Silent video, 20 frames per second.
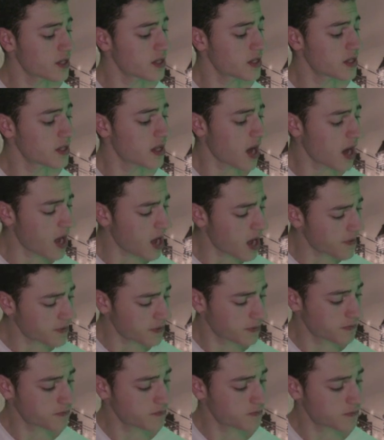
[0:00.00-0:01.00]
in love
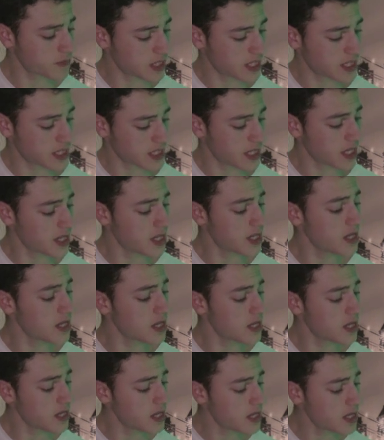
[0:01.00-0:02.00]
in
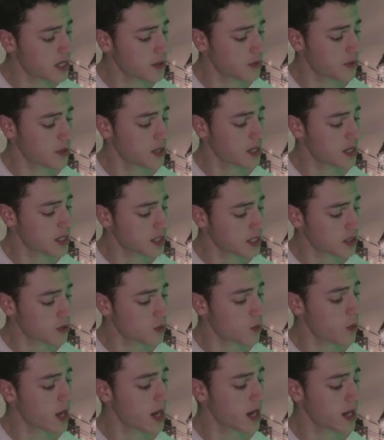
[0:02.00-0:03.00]
mysterious
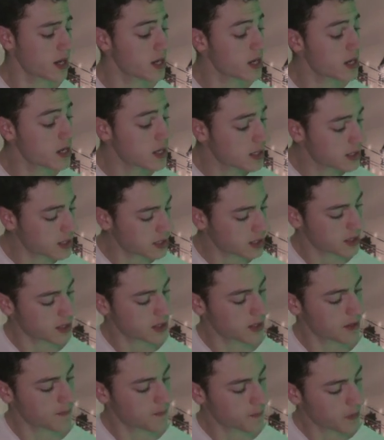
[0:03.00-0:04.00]
ways.
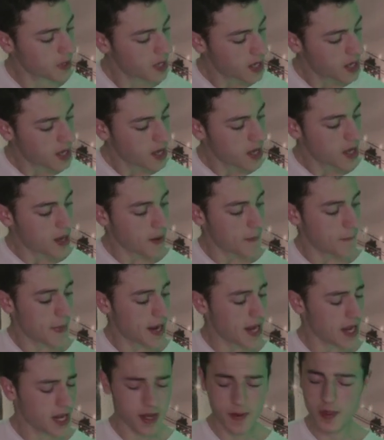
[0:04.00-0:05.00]

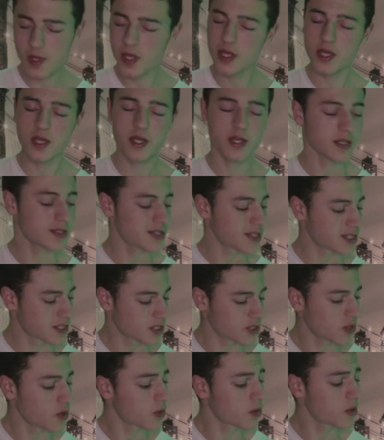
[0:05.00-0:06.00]
Maybe
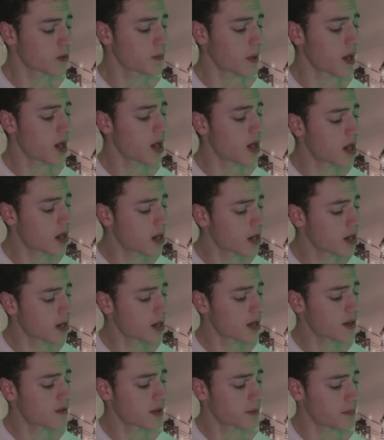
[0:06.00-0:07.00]
it's all part
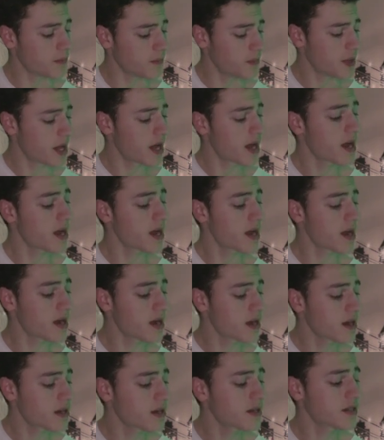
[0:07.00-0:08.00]
of a
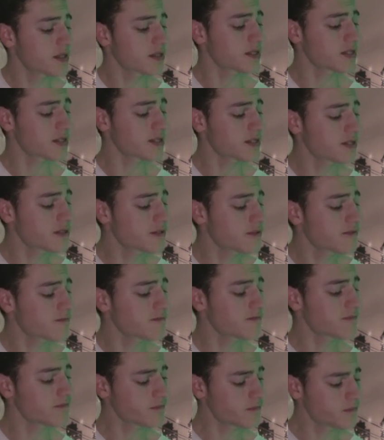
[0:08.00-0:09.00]

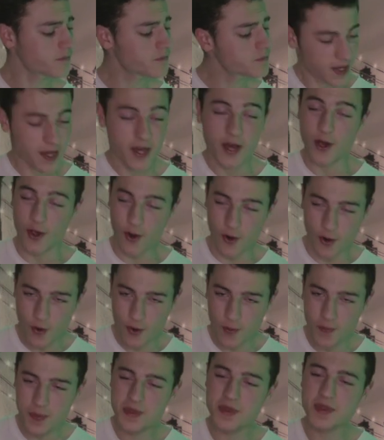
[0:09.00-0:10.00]
plan,
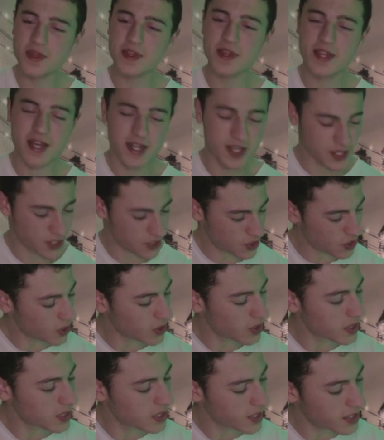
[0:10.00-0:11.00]
hoping that
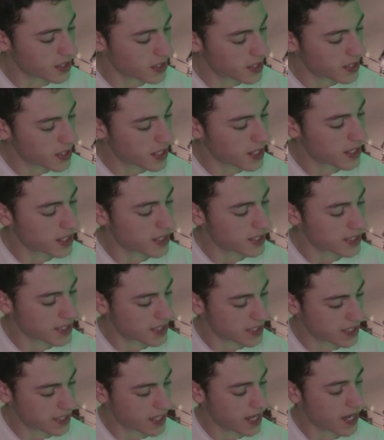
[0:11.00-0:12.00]
you'll
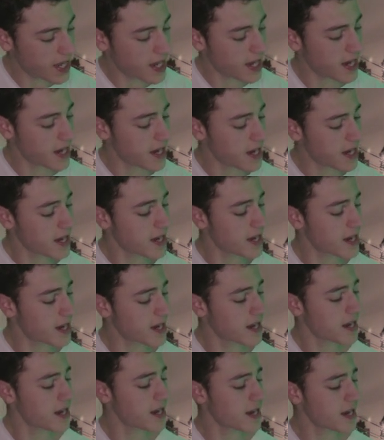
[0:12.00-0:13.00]

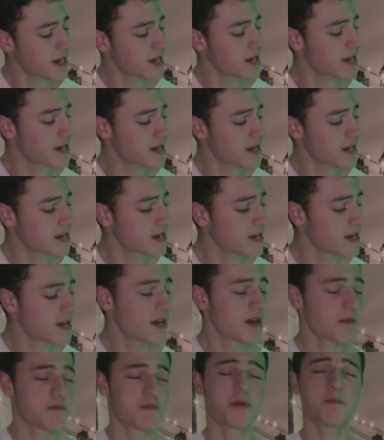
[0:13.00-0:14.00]
understand.
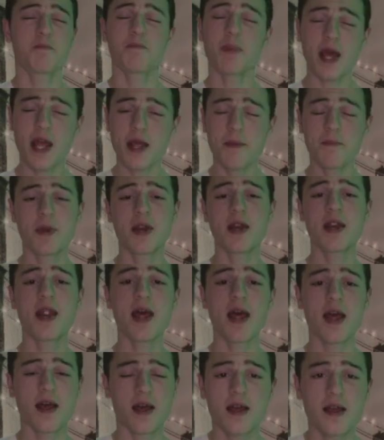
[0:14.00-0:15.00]
But baby,
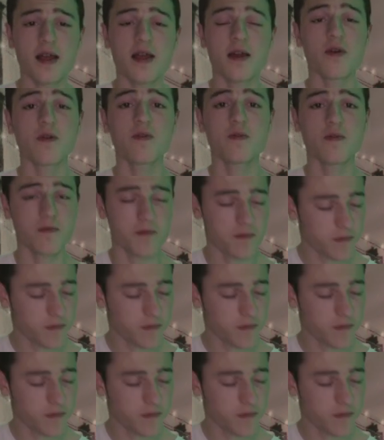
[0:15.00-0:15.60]
now